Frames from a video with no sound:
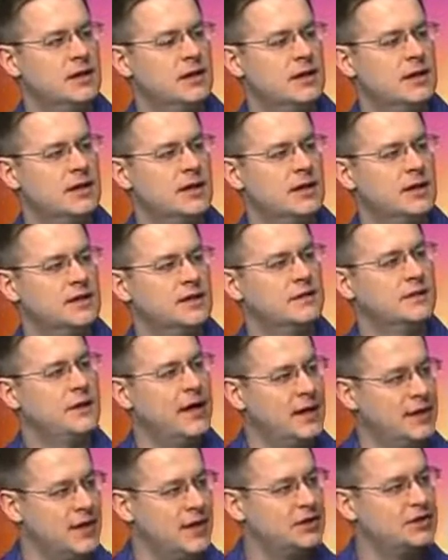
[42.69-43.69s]
uh,
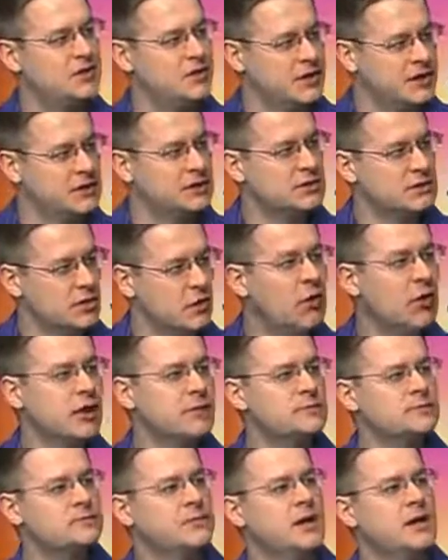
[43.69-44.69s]
divine nature. He is
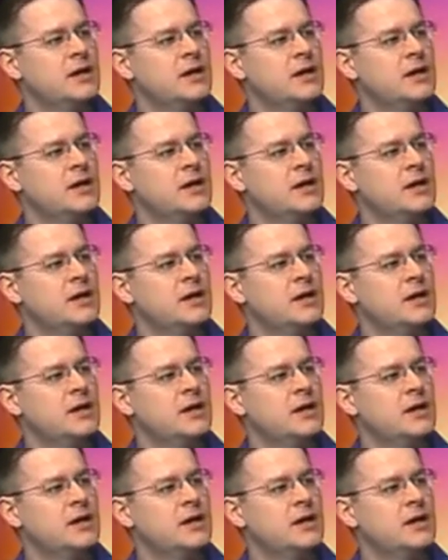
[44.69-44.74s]
Lord.